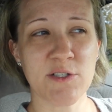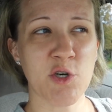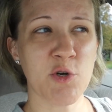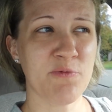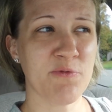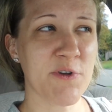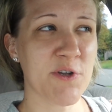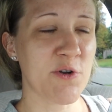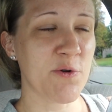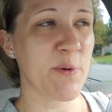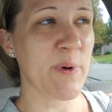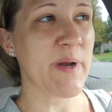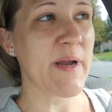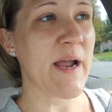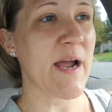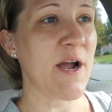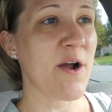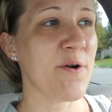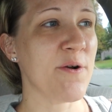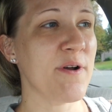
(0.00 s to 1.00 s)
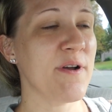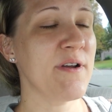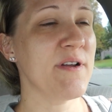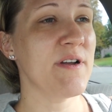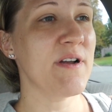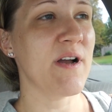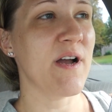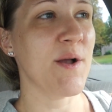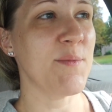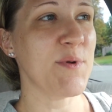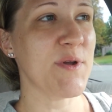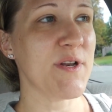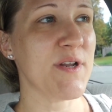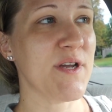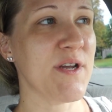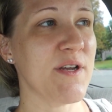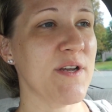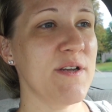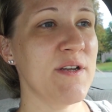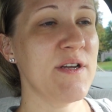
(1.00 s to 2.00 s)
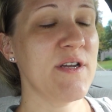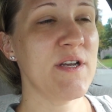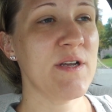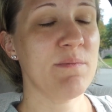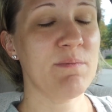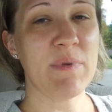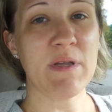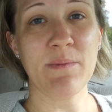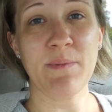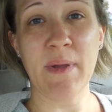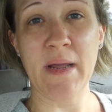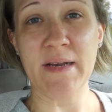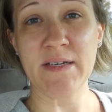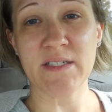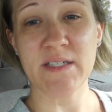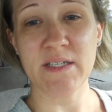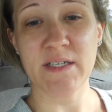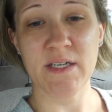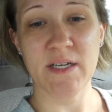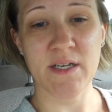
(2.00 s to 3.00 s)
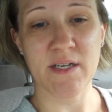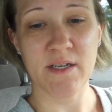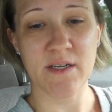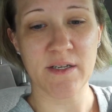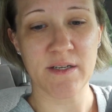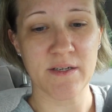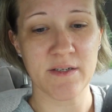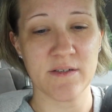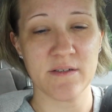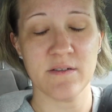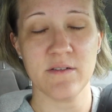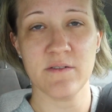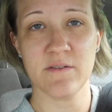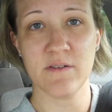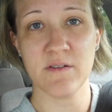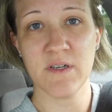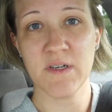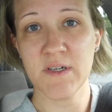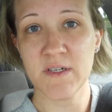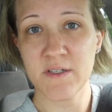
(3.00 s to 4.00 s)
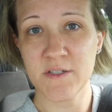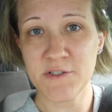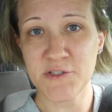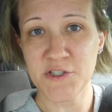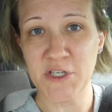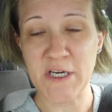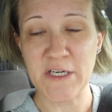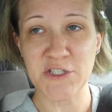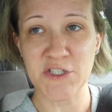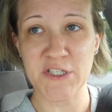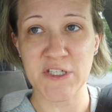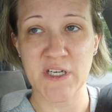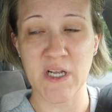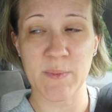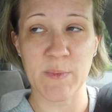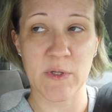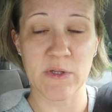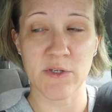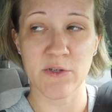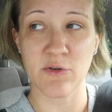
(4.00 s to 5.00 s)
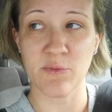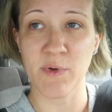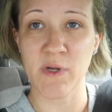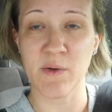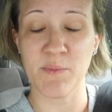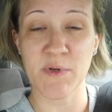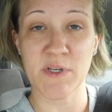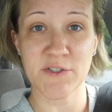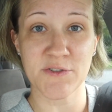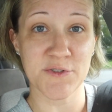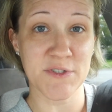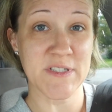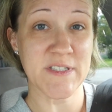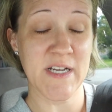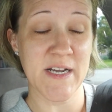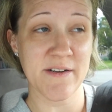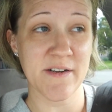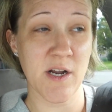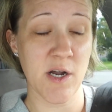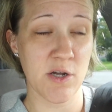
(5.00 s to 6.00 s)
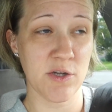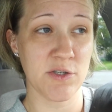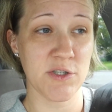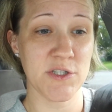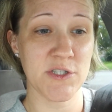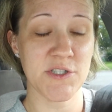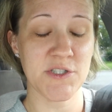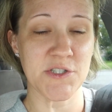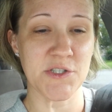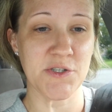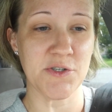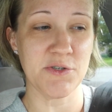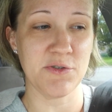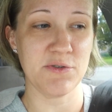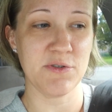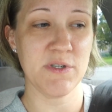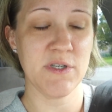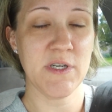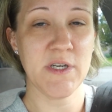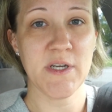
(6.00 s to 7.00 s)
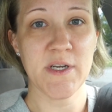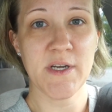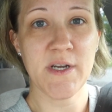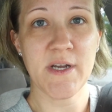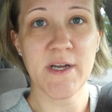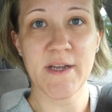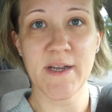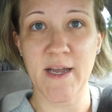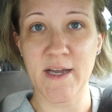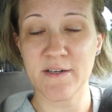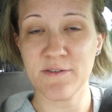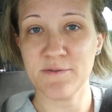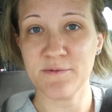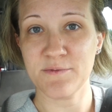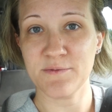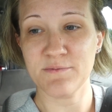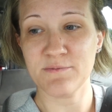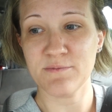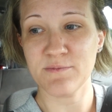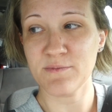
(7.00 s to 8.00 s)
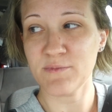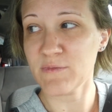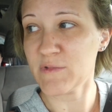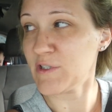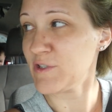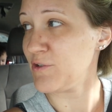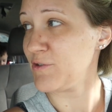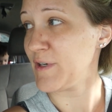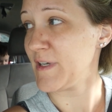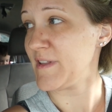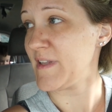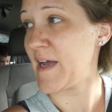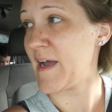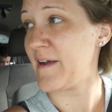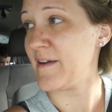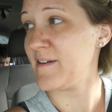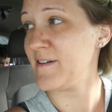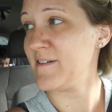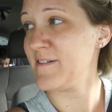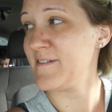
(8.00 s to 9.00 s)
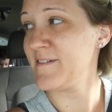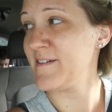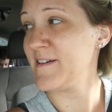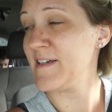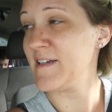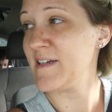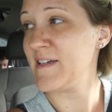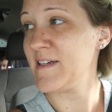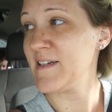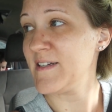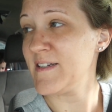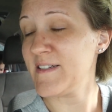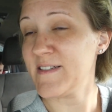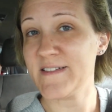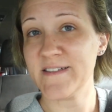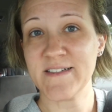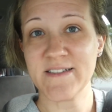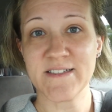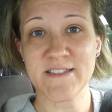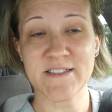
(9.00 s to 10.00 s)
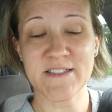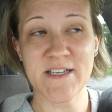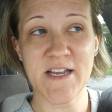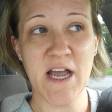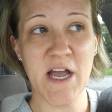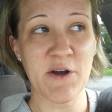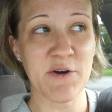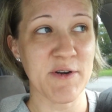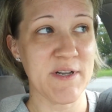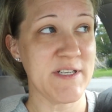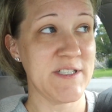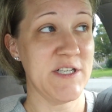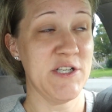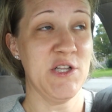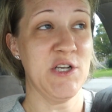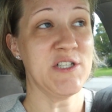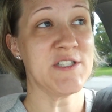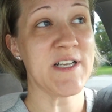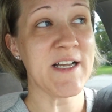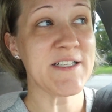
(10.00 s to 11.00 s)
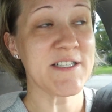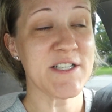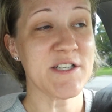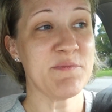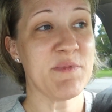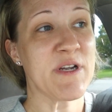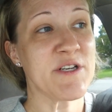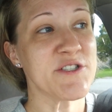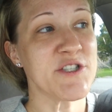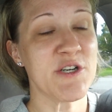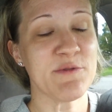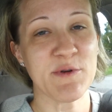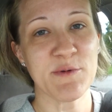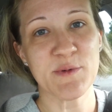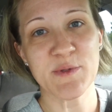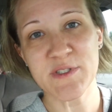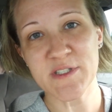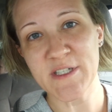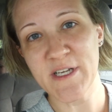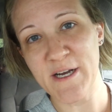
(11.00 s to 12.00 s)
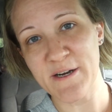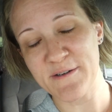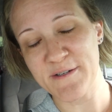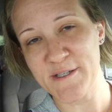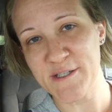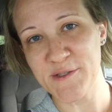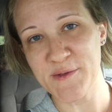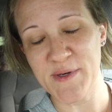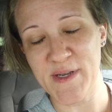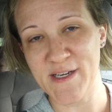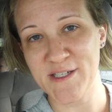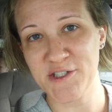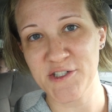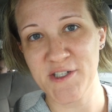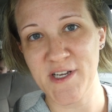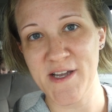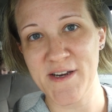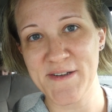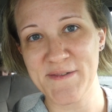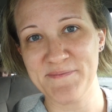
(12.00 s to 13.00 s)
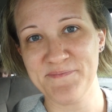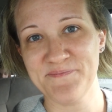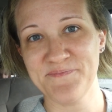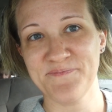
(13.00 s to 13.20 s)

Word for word: Hopefully it'll work out. I'm gonna be painting it and changing it up a little bit, but it's only $10, so yeah, I'm gonna go get that, see how it is. It looks nice in the picture, but we'll see how it is when I actually get it.